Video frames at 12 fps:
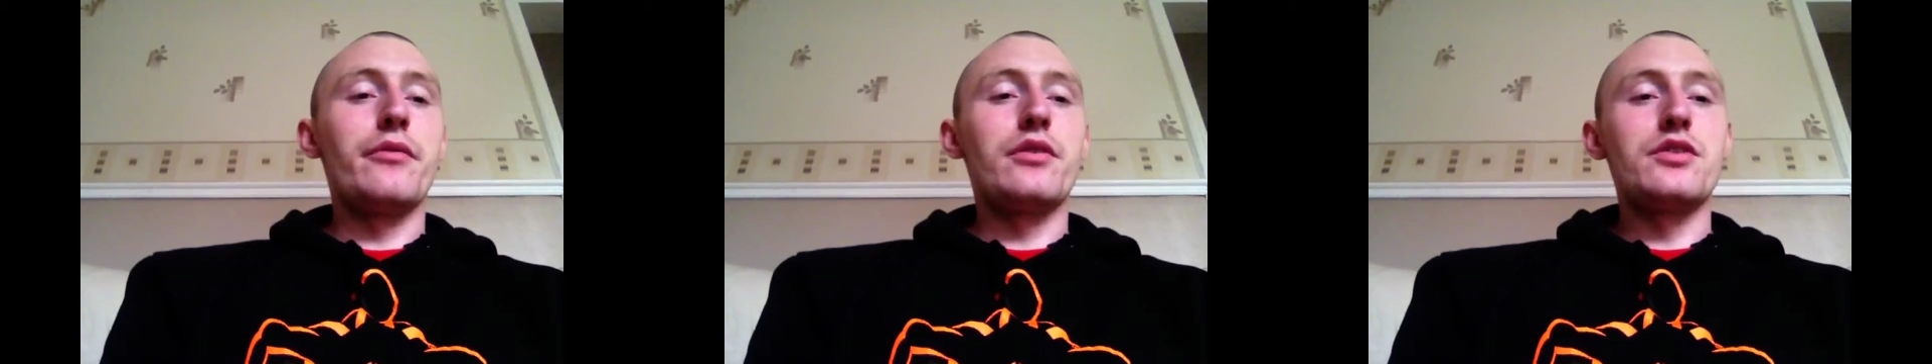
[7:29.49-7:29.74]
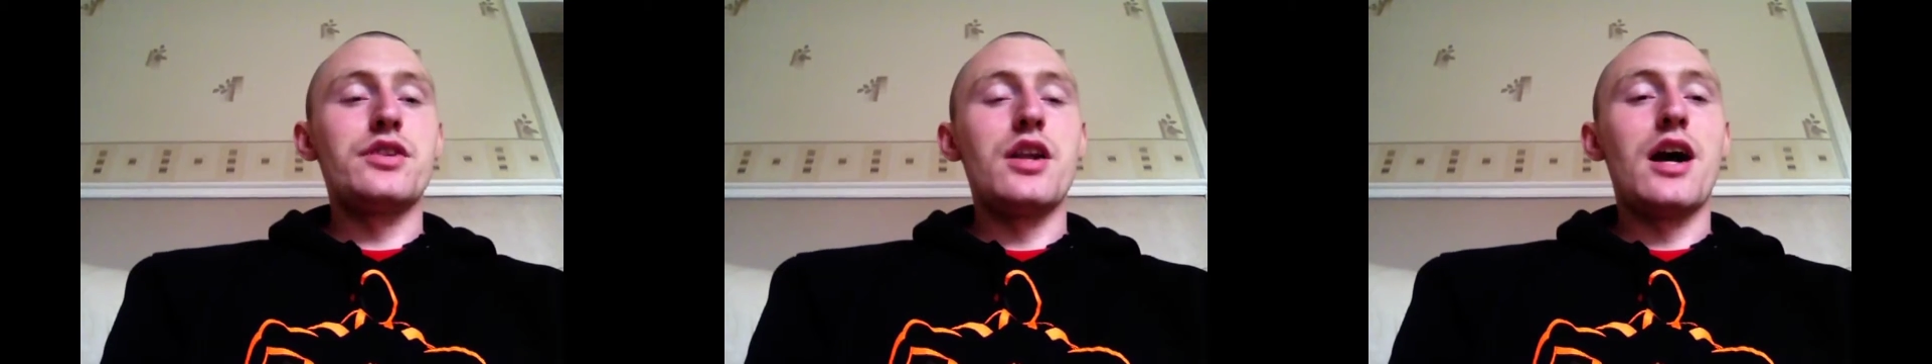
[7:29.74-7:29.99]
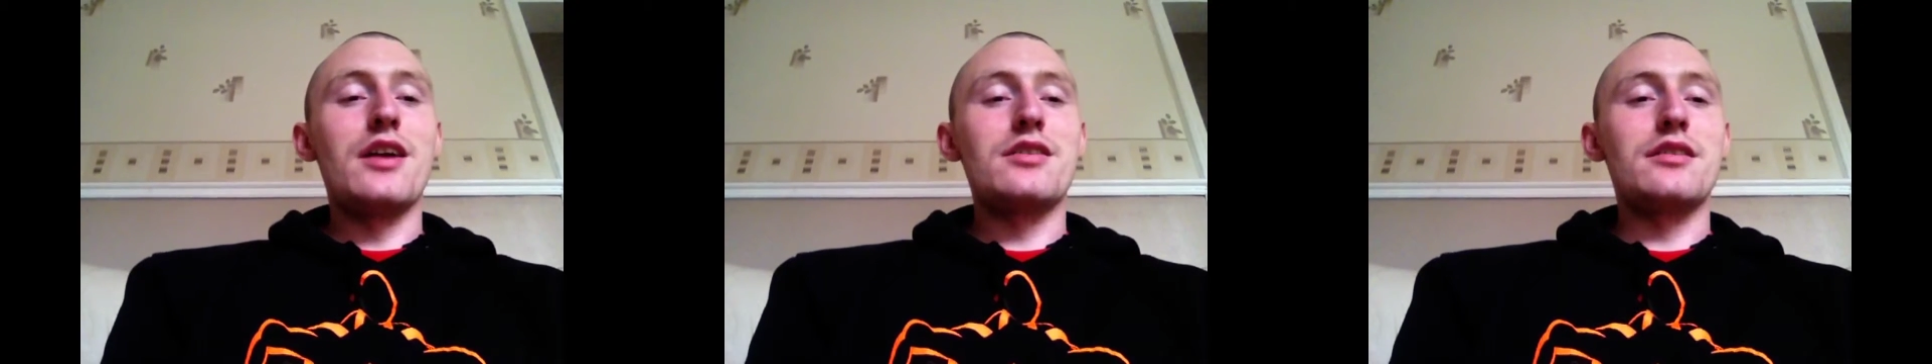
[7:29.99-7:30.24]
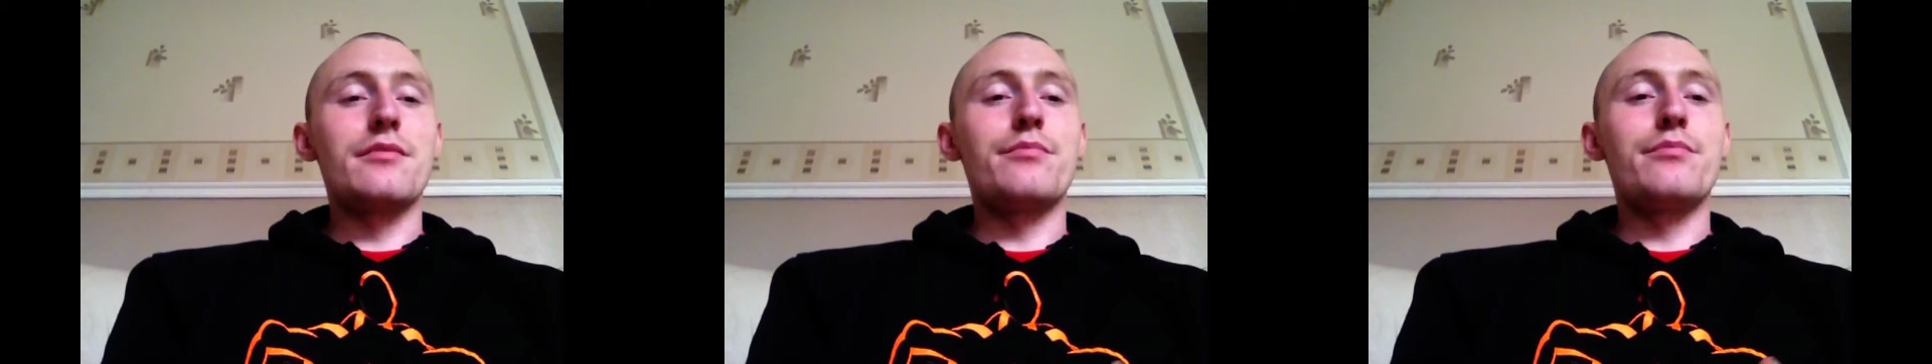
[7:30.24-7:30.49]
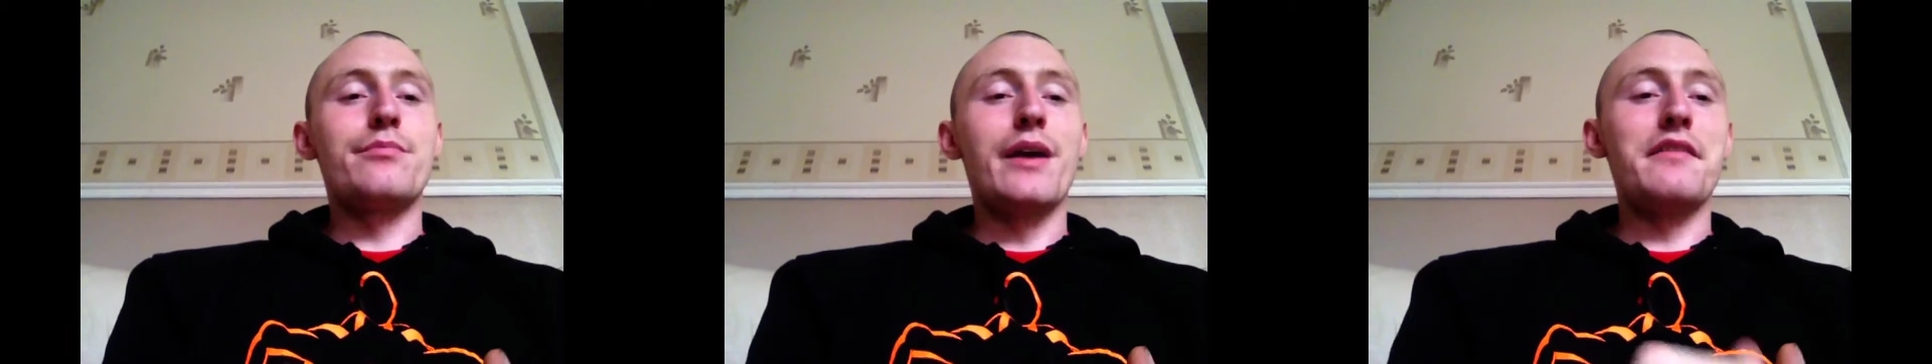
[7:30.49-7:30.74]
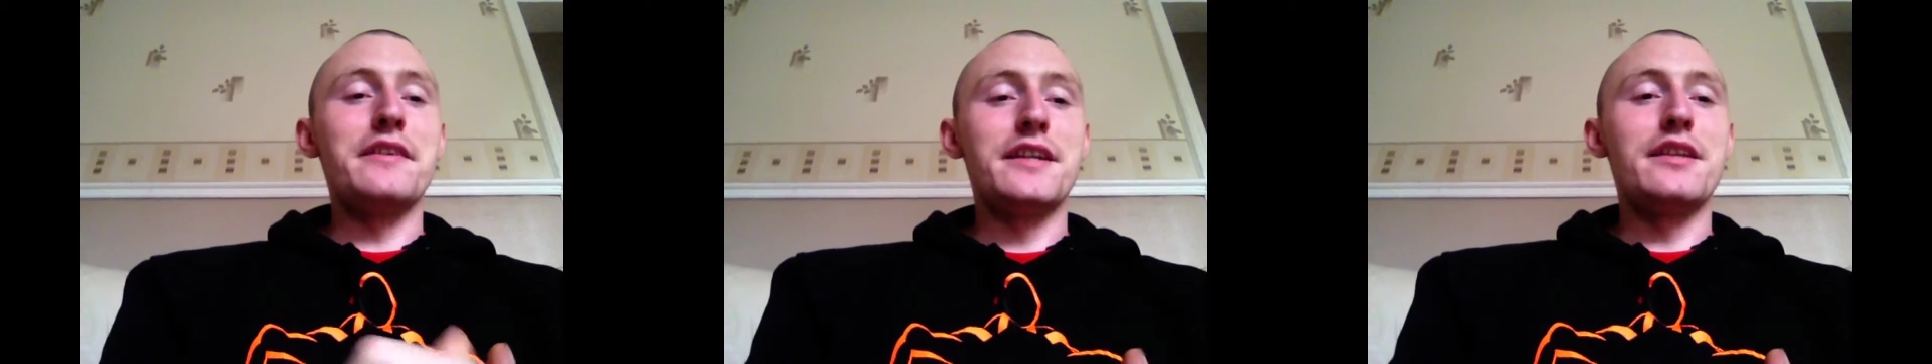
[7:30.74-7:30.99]
because you're not actually
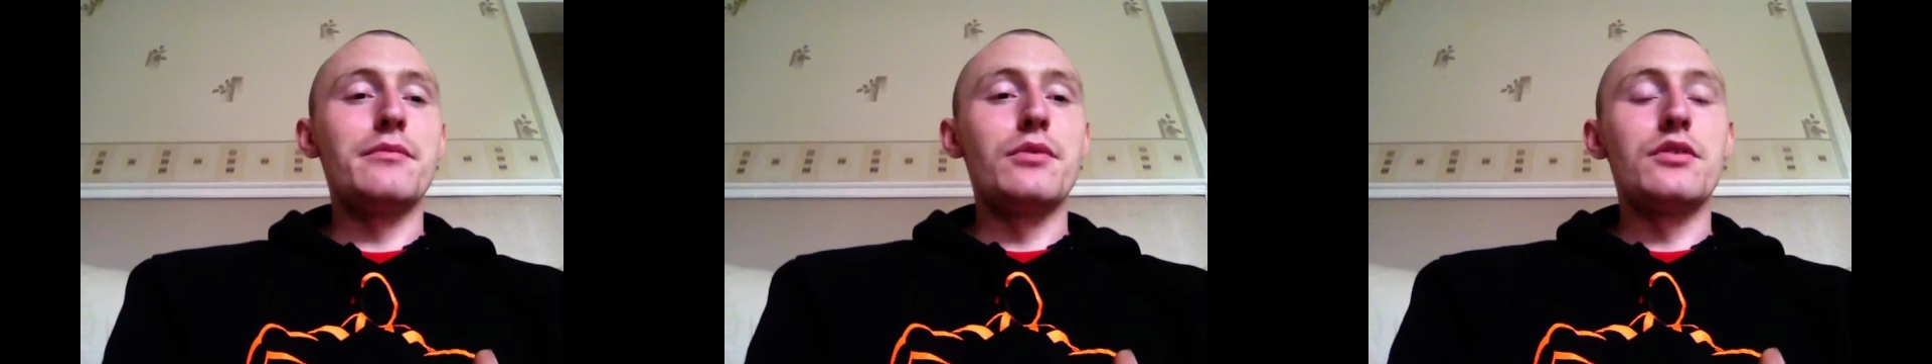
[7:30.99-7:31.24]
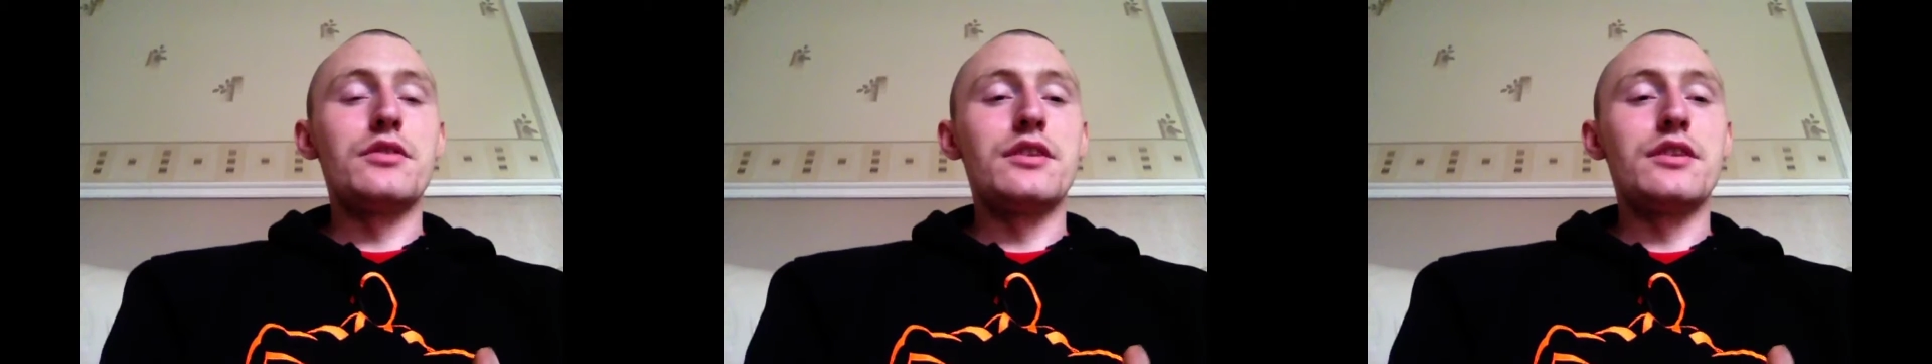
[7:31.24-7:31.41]
buried in the mud,